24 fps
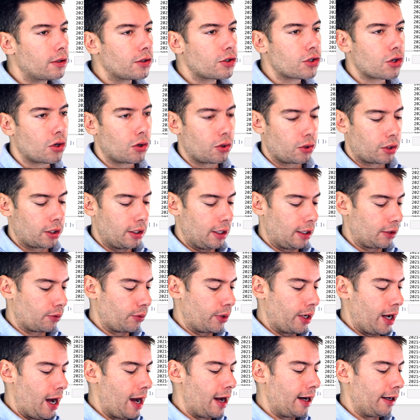So here
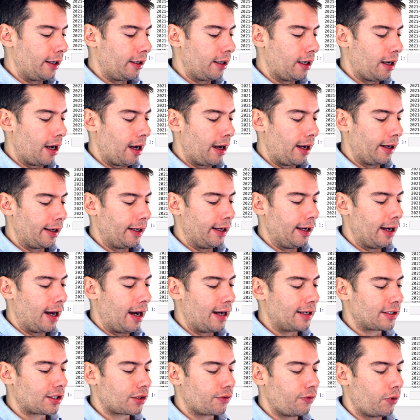we are. I
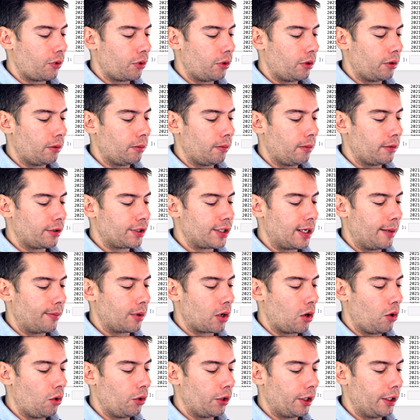asked for some
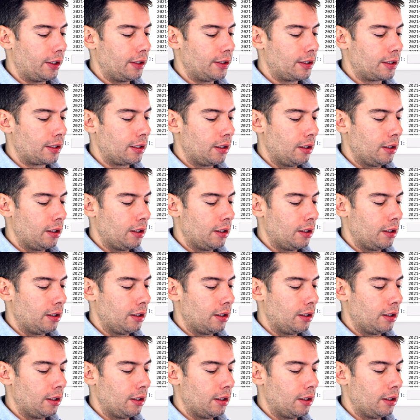coins,